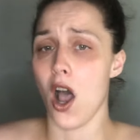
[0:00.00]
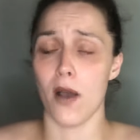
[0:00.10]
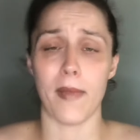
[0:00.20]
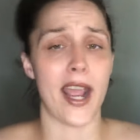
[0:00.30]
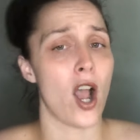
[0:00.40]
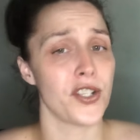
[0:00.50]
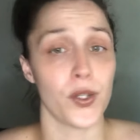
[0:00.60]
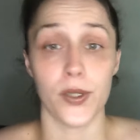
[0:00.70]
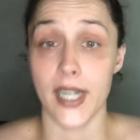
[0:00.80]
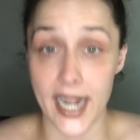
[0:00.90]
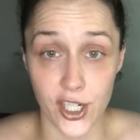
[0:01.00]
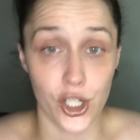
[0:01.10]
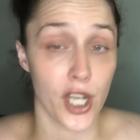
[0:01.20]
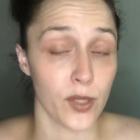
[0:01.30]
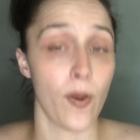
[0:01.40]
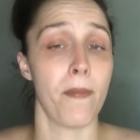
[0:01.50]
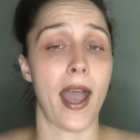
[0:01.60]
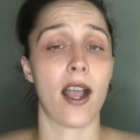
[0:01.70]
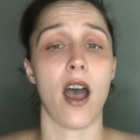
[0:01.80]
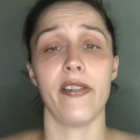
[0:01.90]
Um, I also today just went
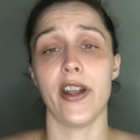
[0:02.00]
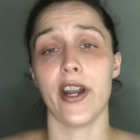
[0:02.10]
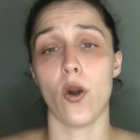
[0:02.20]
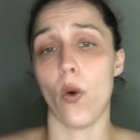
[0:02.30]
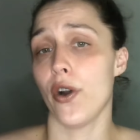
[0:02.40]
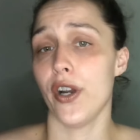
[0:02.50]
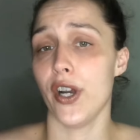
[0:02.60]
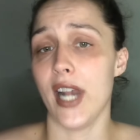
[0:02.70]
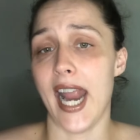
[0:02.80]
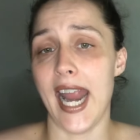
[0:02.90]
back on there and ordered